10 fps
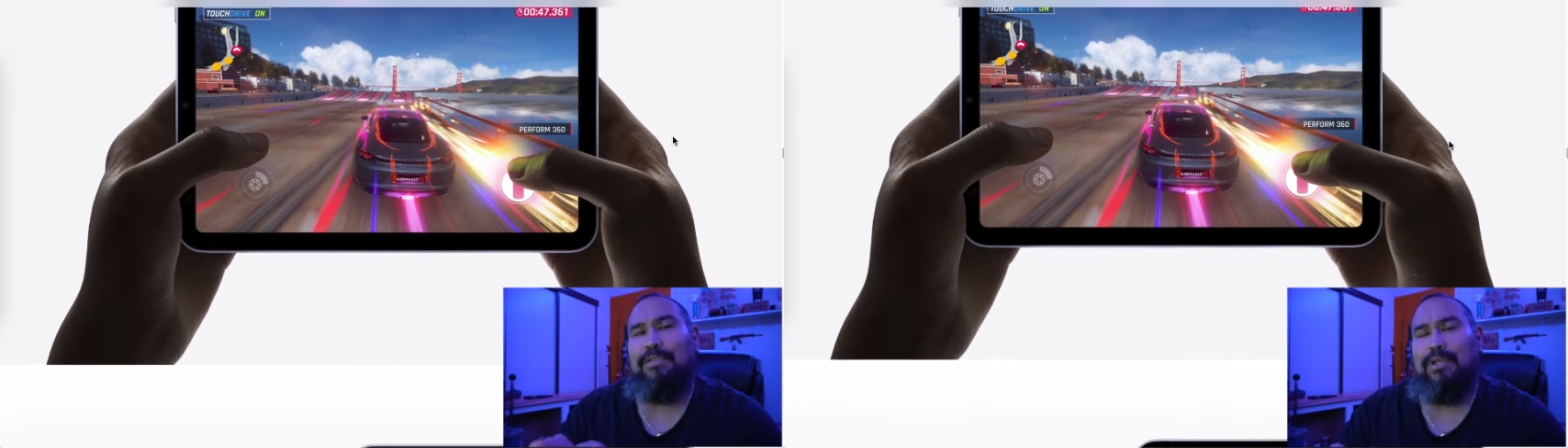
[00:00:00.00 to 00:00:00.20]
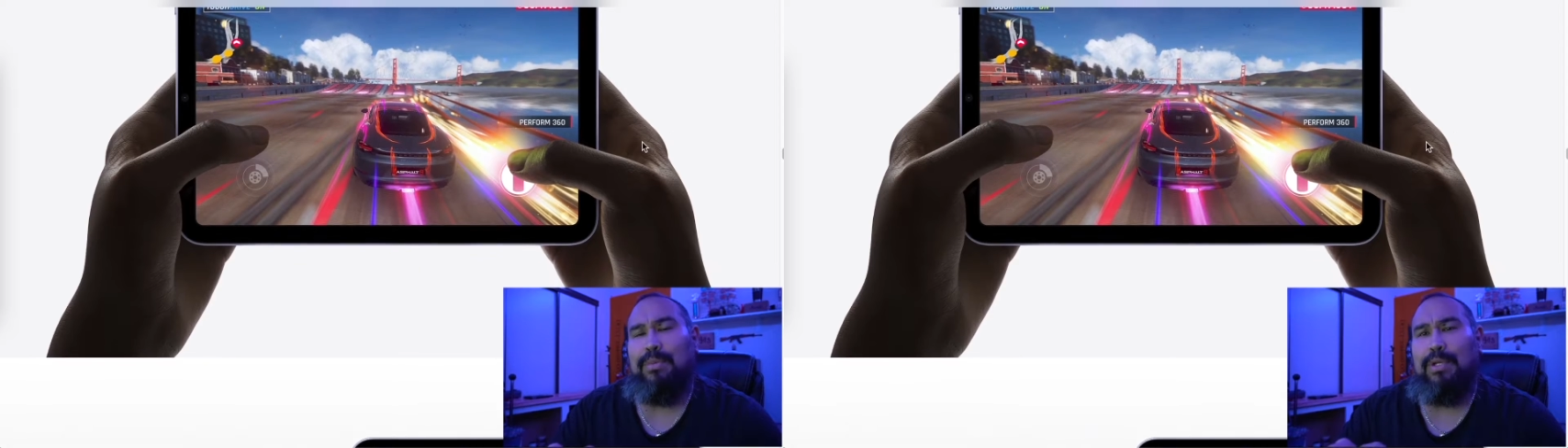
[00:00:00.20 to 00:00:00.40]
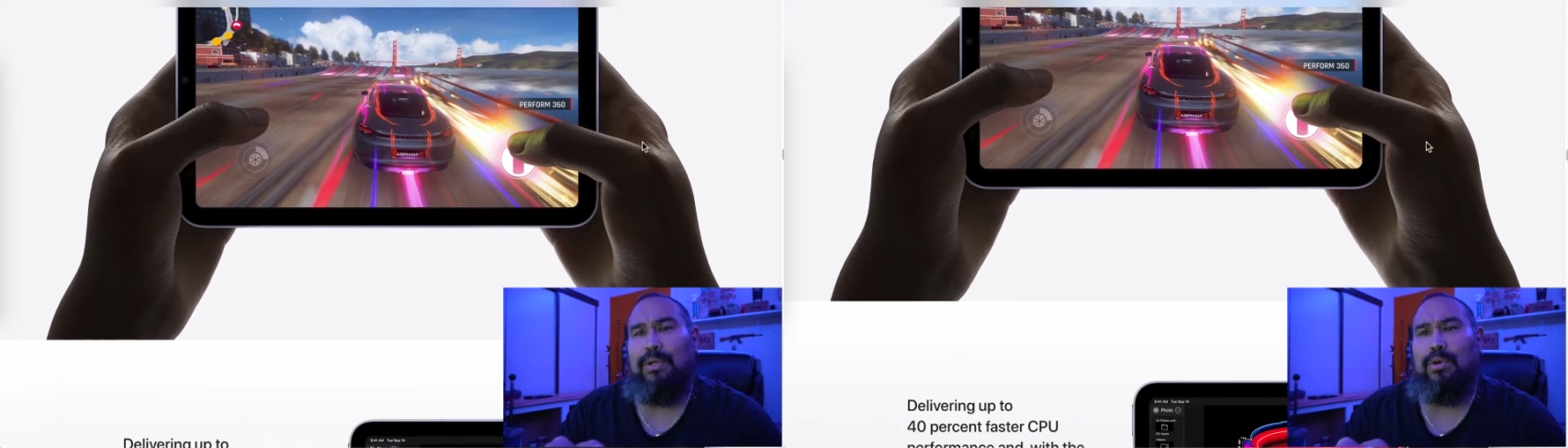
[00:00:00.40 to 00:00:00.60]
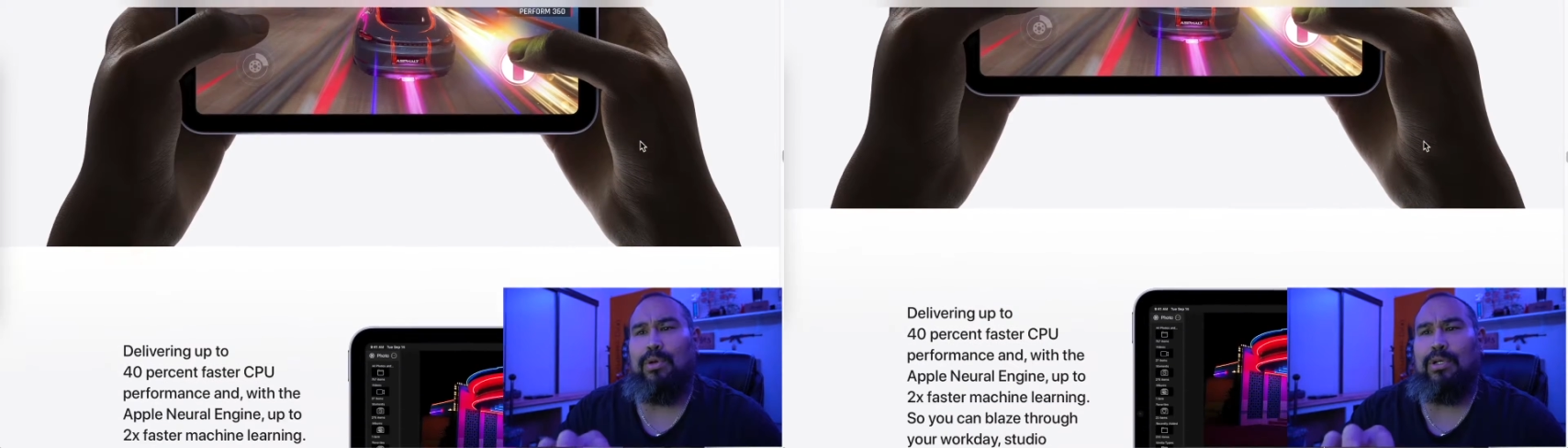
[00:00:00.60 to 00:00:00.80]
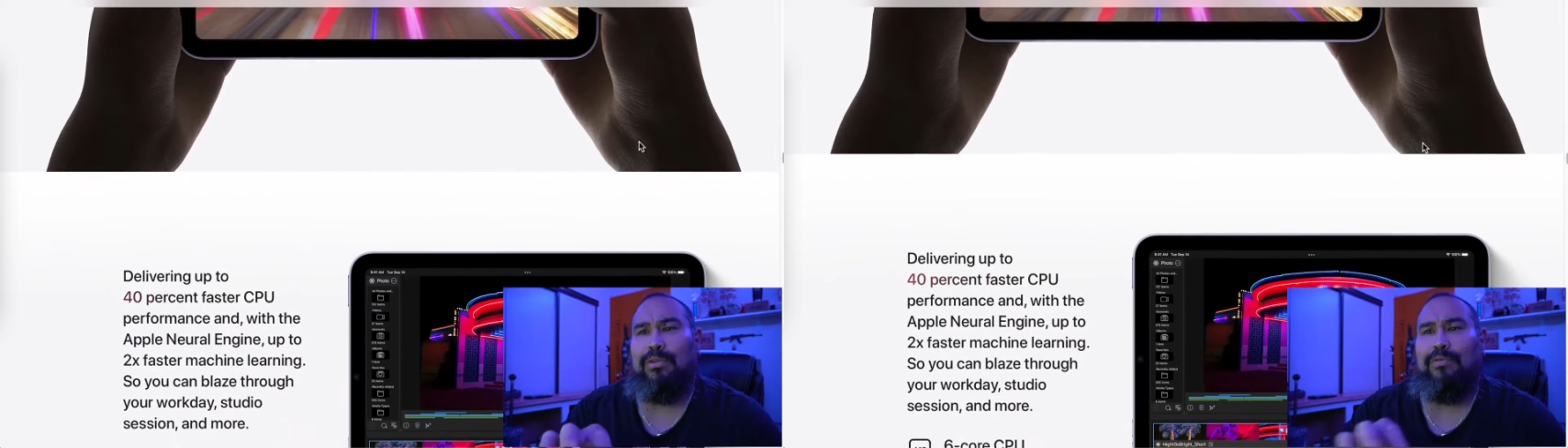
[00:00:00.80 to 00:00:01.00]
GPU
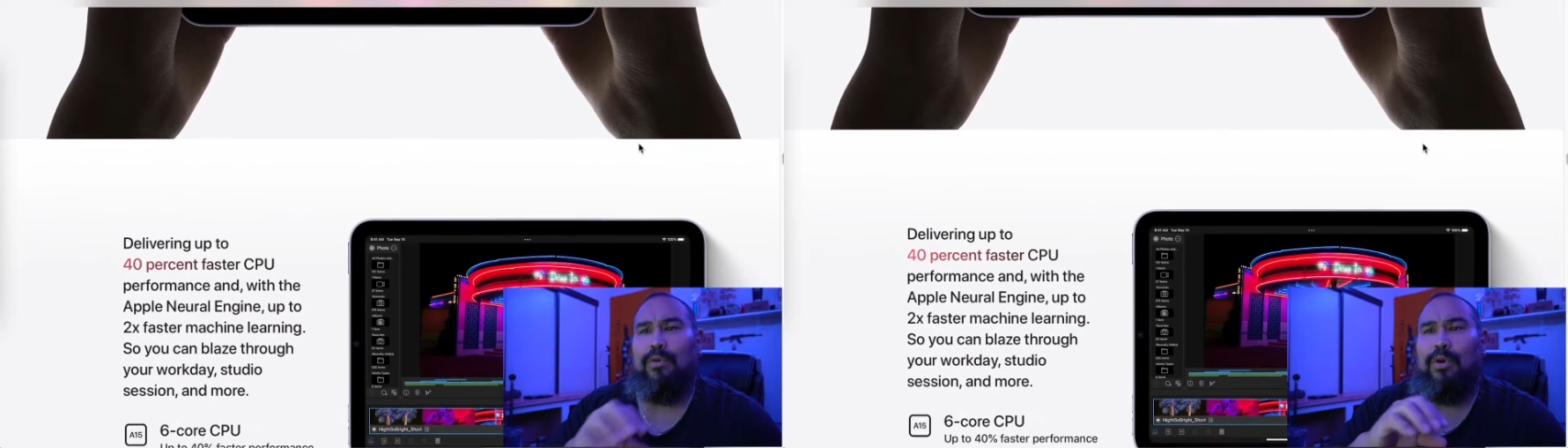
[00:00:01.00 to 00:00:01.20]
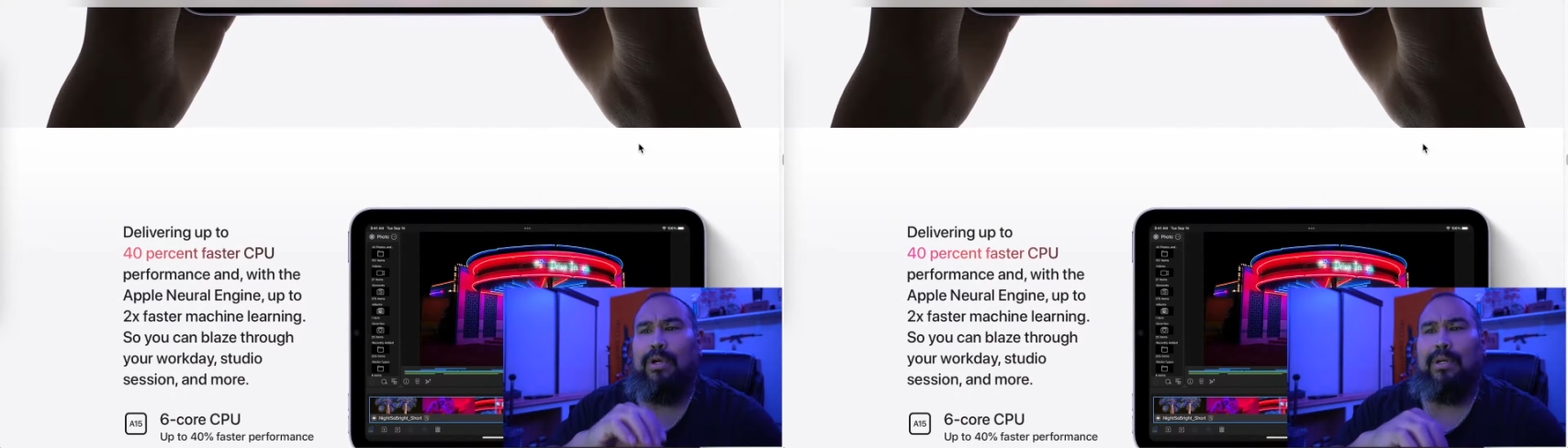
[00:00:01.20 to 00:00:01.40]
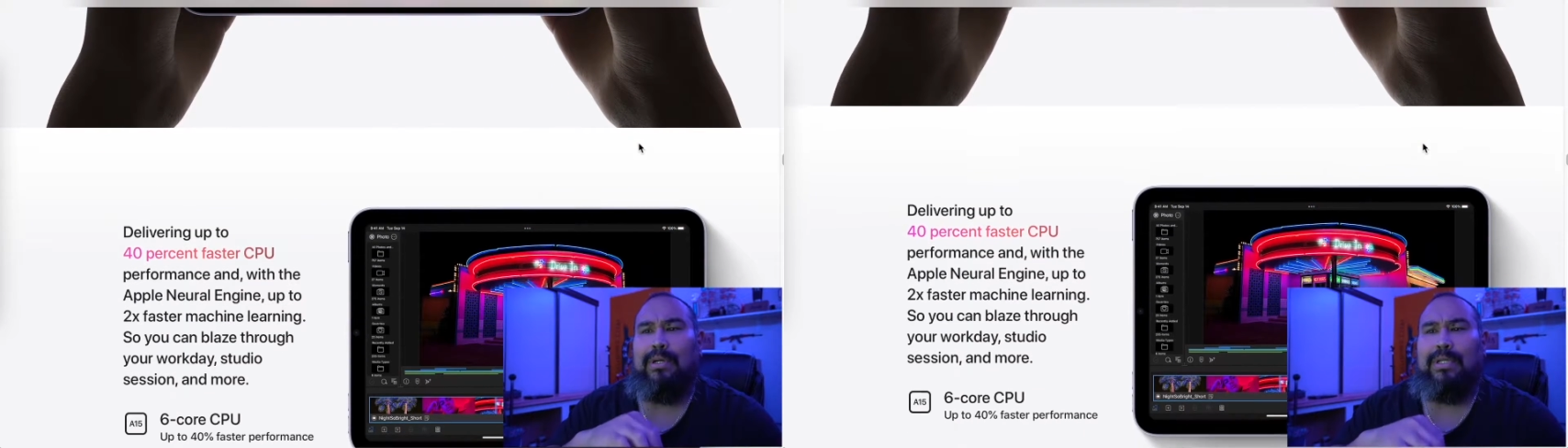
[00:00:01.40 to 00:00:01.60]
cores for